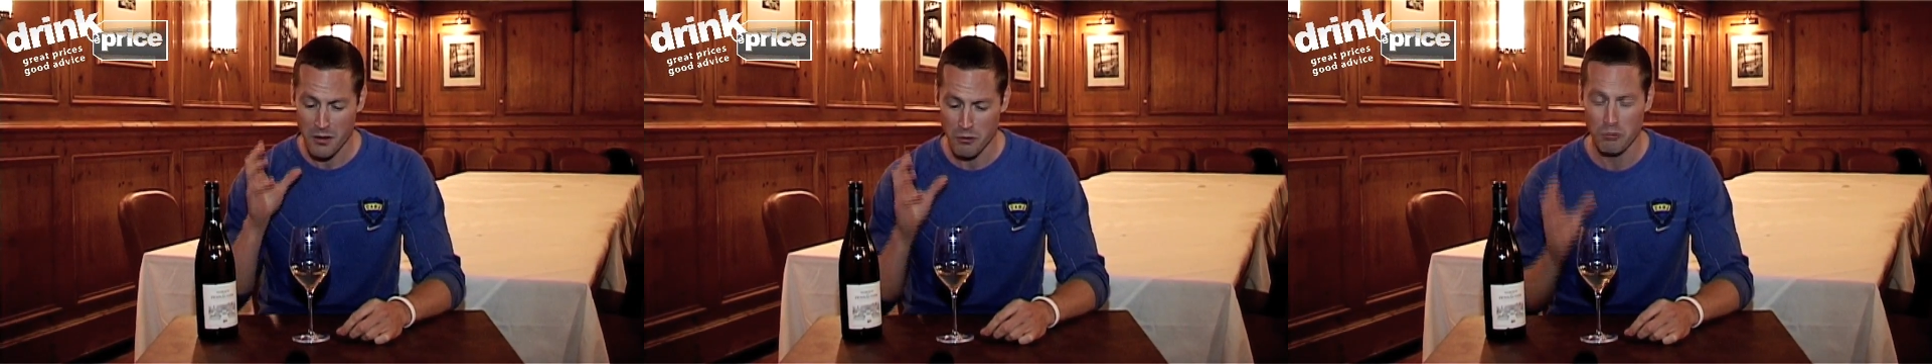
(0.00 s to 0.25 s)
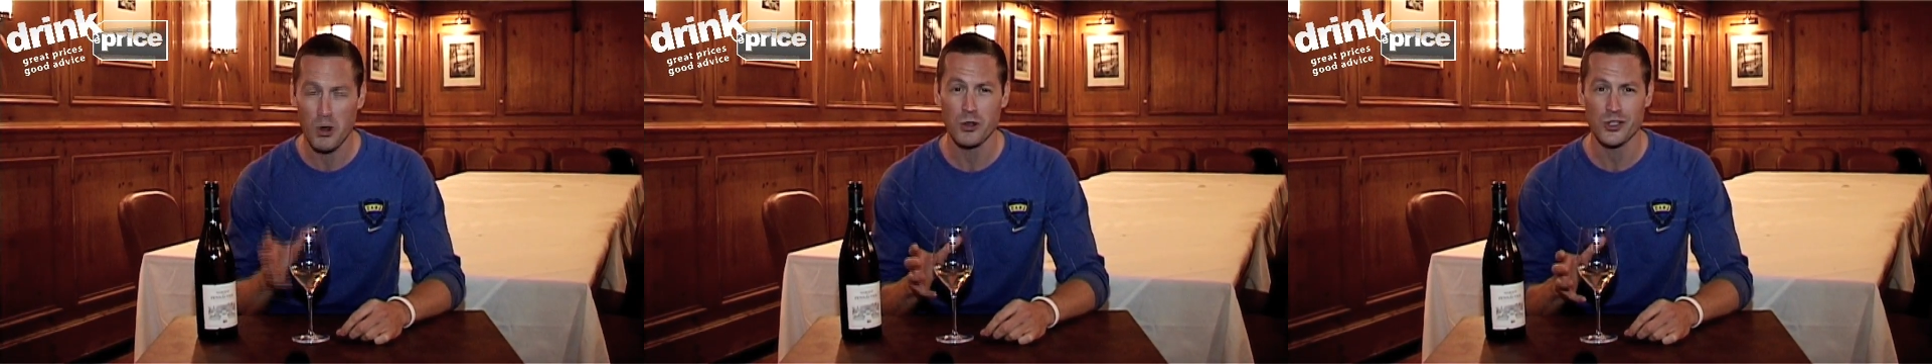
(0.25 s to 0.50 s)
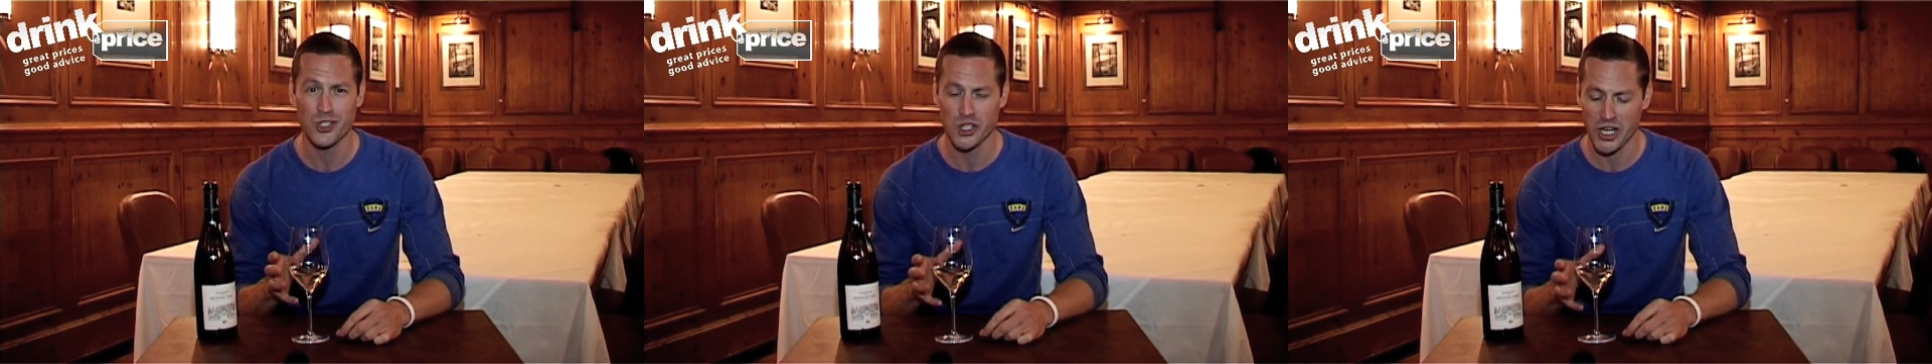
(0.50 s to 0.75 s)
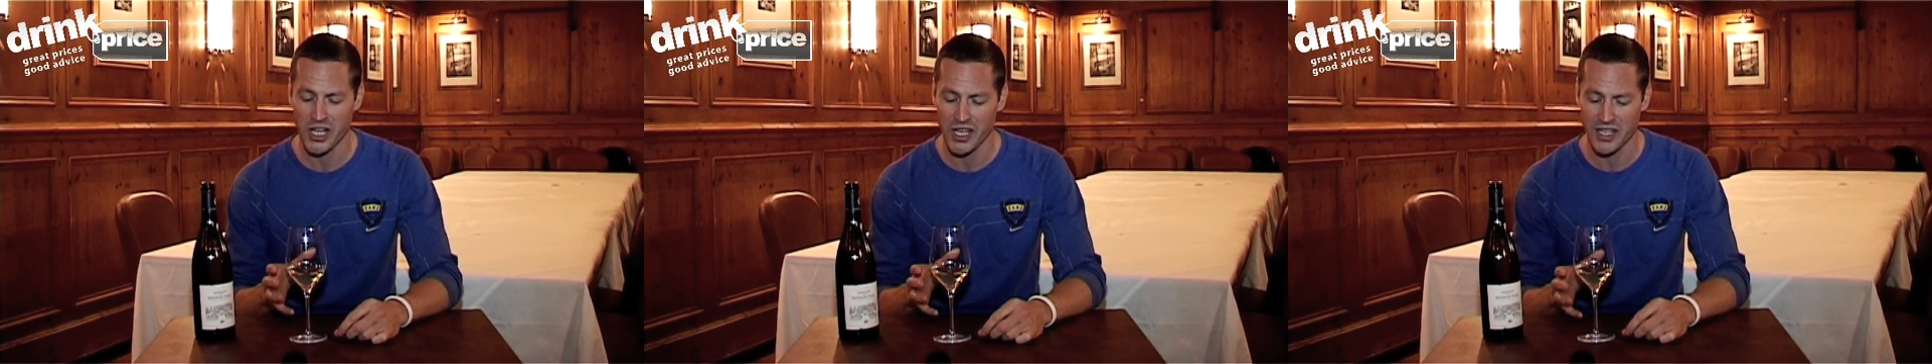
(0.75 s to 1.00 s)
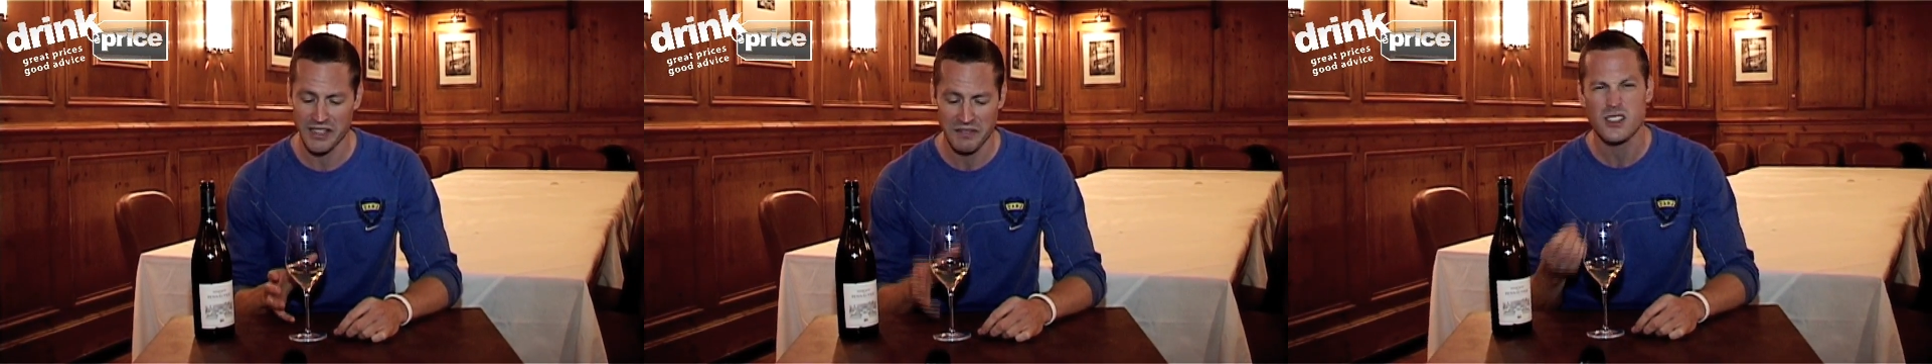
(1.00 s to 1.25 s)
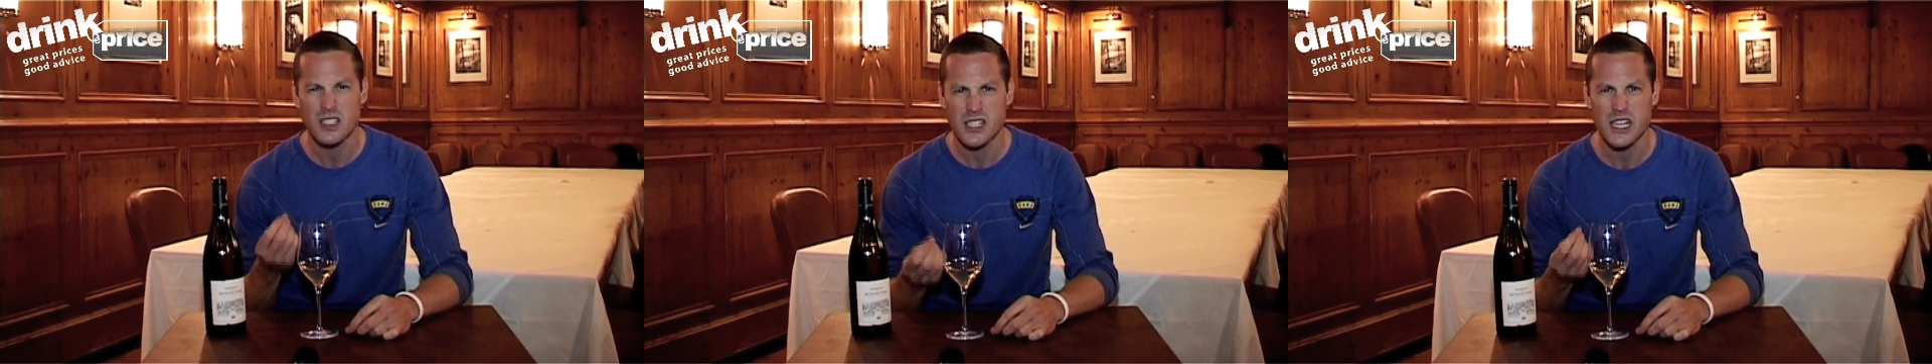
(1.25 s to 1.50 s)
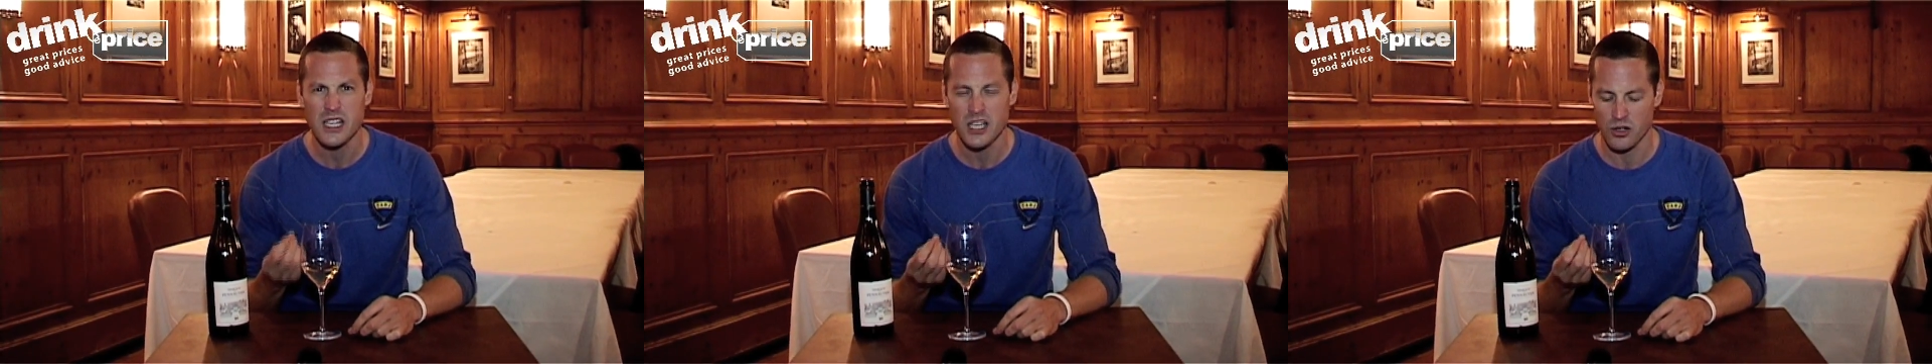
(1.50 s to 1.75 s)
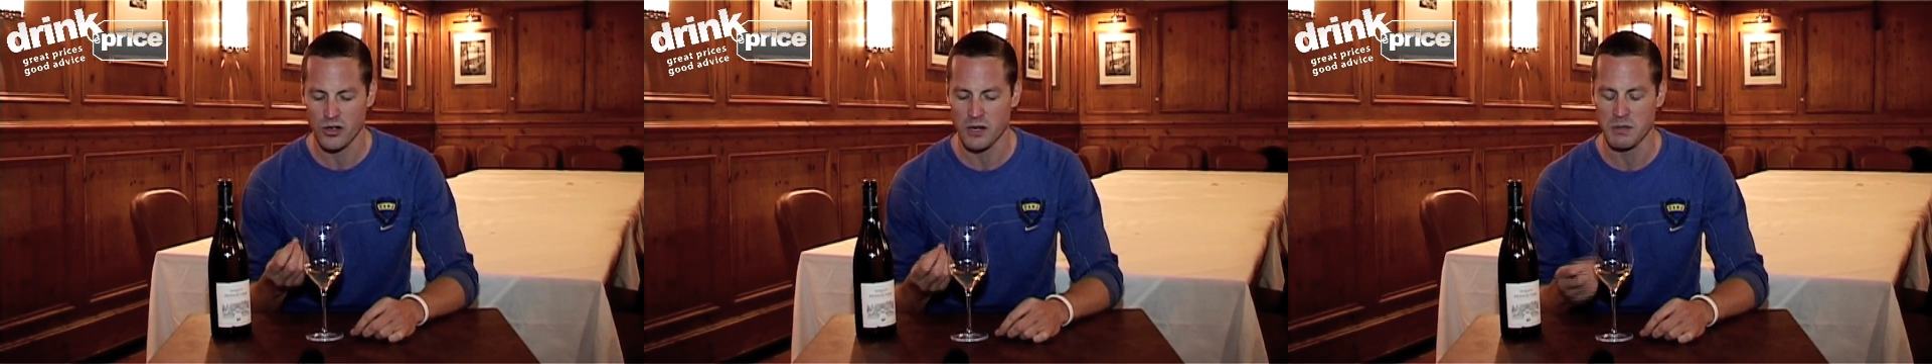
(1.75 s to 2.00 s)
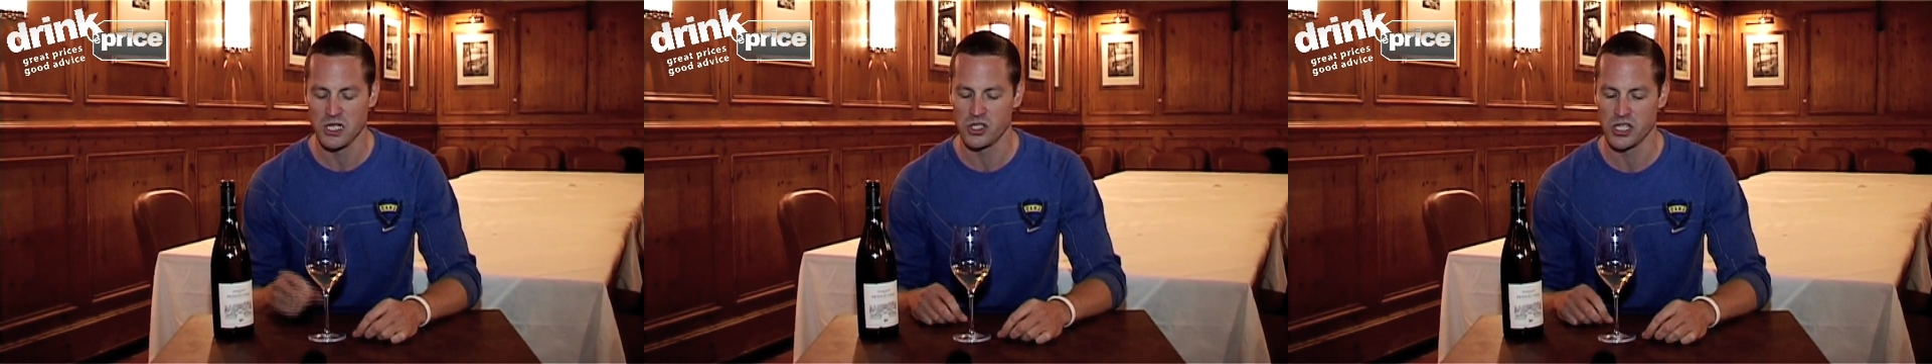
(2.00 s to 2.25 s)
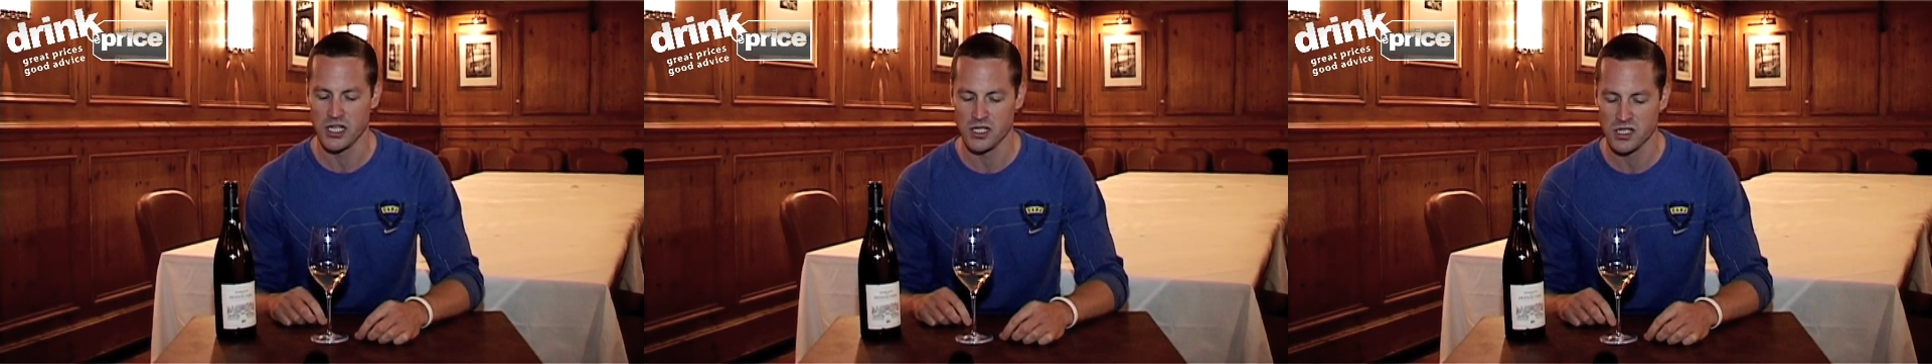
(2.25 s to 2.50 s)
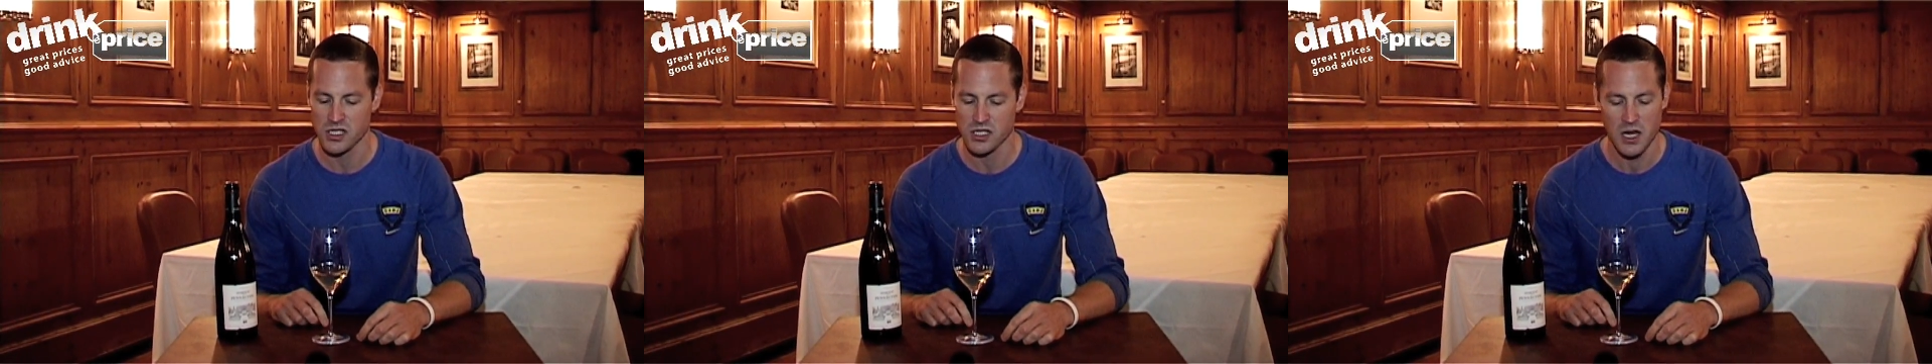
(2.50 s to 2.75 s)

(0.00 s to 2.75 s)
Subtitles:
Roast chicken, stinky creamy cheeses,